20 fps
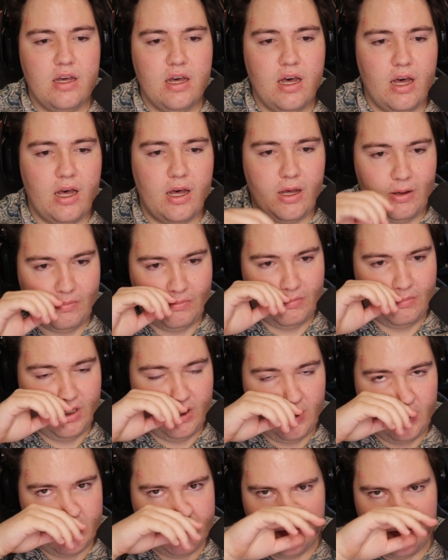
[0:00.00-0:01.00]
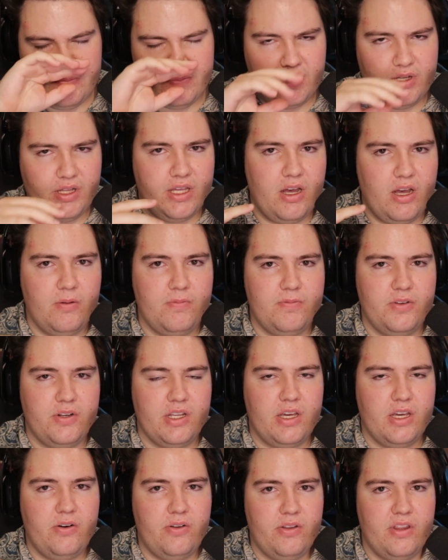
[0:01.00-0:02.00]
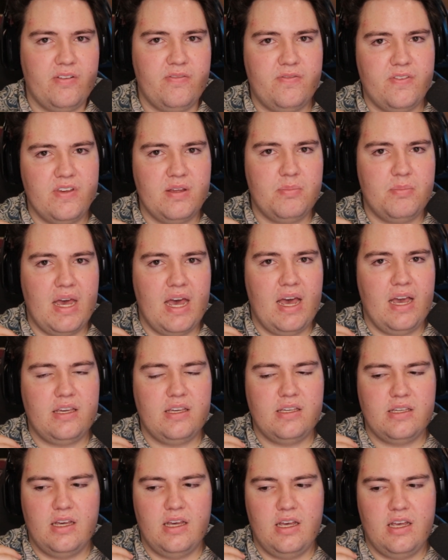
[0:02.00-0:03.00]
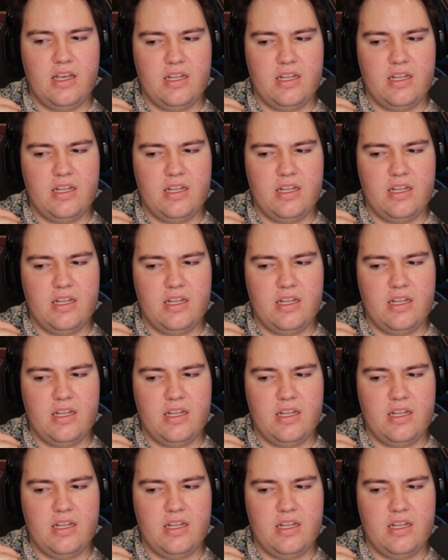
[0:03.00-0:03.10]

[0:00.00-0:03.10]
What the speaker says: It's been really helpful to get all that feedback.